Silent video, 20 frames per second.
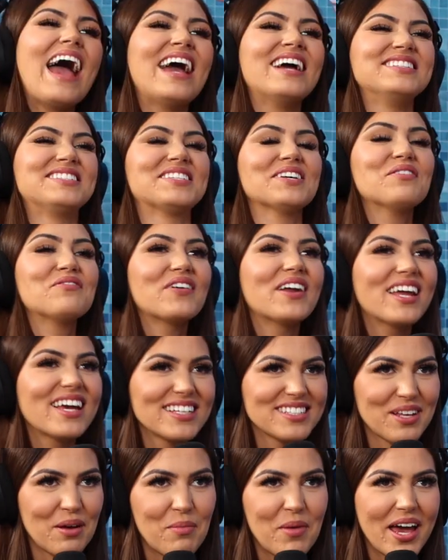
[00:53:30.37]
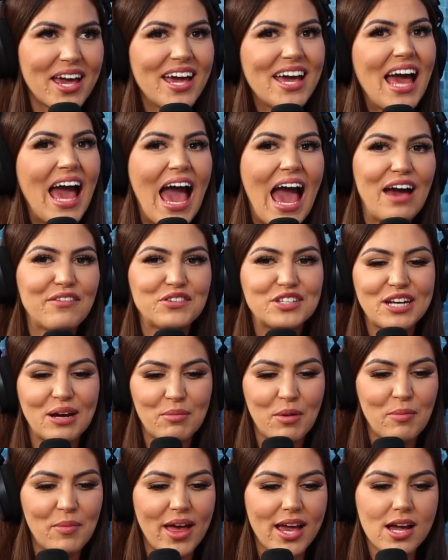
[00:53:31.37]
It's so funny because I'm like, every
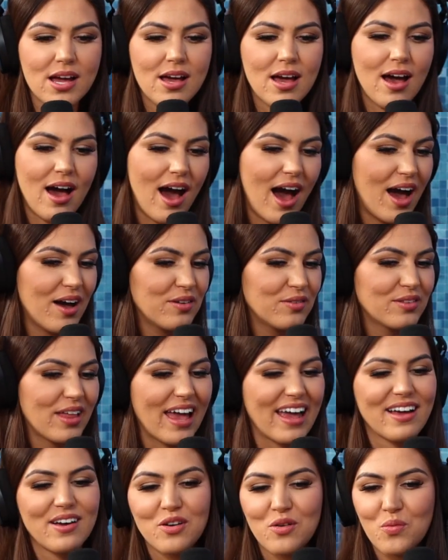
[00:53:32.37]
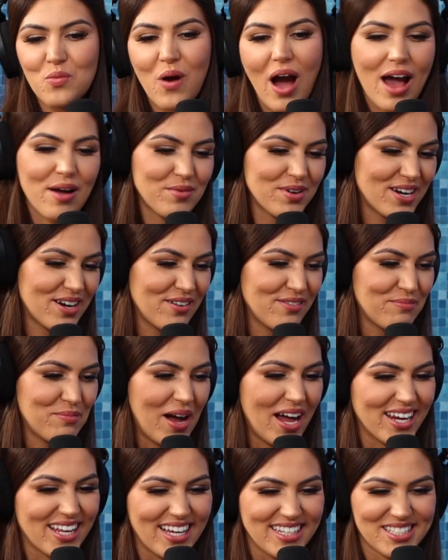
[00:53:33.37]
time I'm like, I want our
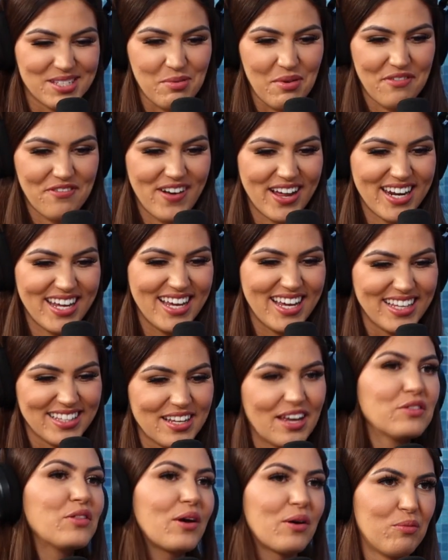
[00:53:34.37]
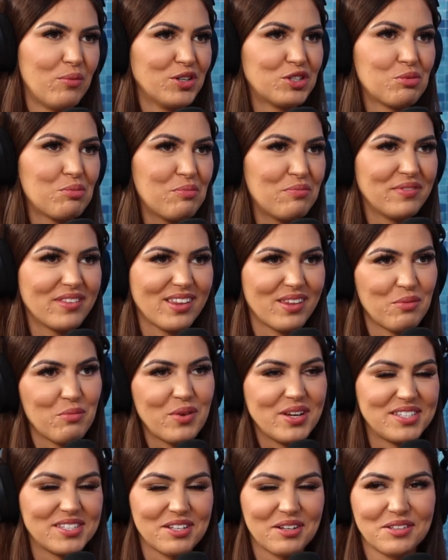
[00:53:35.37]
podcast to be funny and like, which
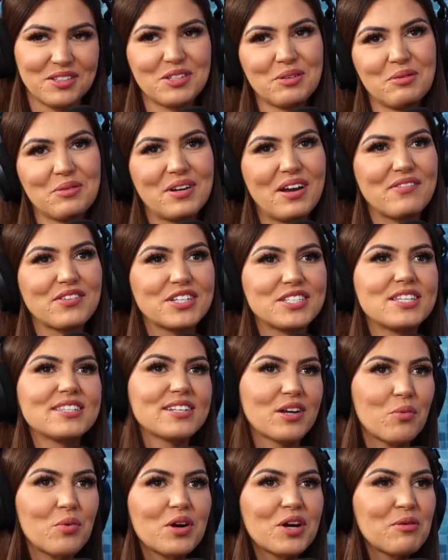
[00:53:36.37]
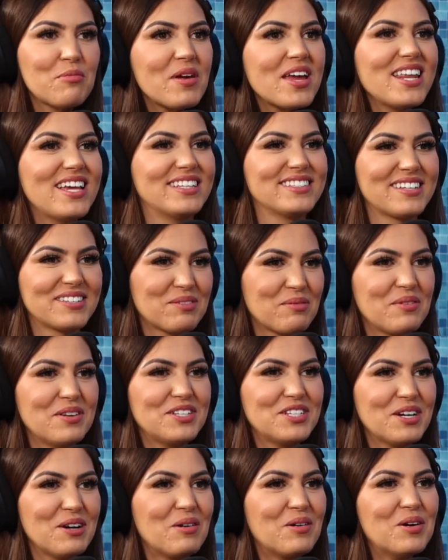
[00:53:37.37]
we still do or whatever. Cause it's like, we're comedians. That's what we
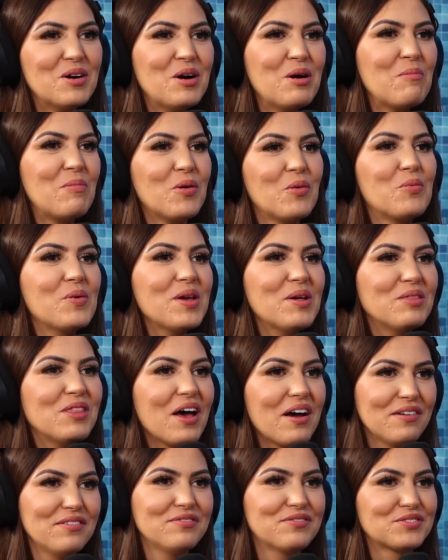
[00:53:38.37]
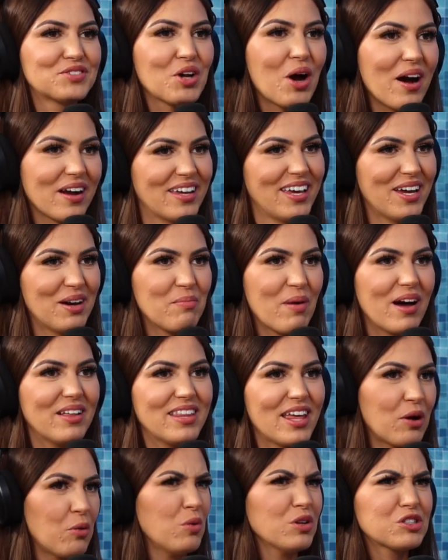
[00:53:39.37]
do. But we love talking about
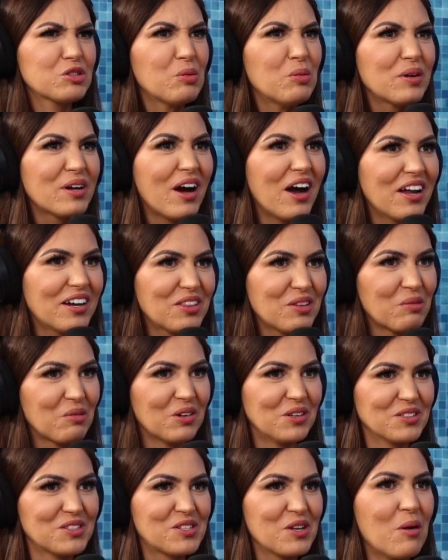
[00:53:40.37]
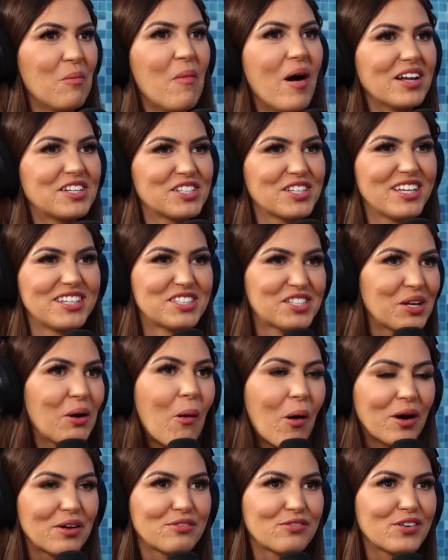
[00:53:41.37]
like what's going on in the world so much that it's so
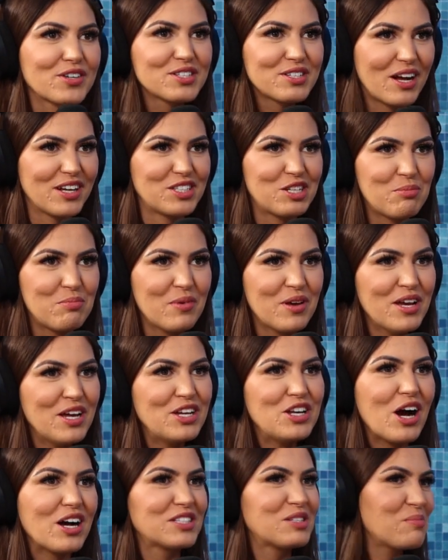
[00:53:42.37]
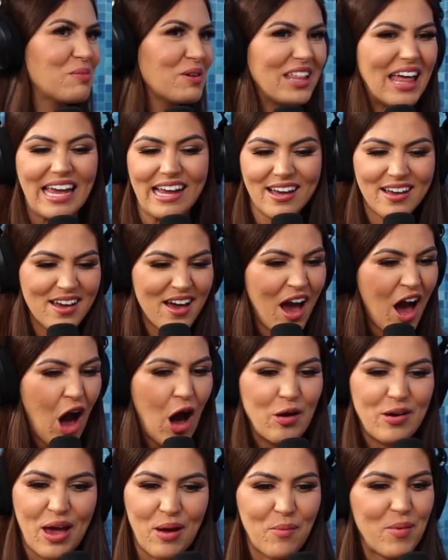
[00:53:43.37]
hard for us not to be like,
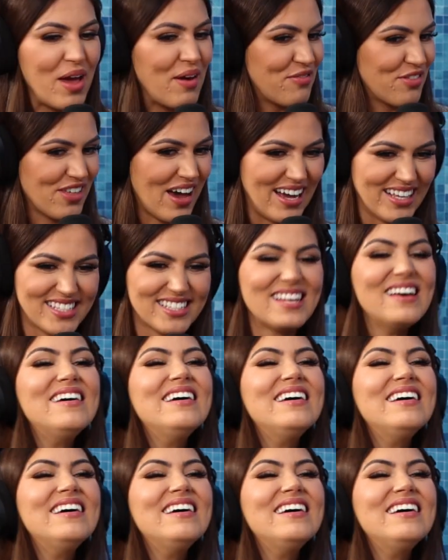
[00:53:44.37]
okay, we have thoughts.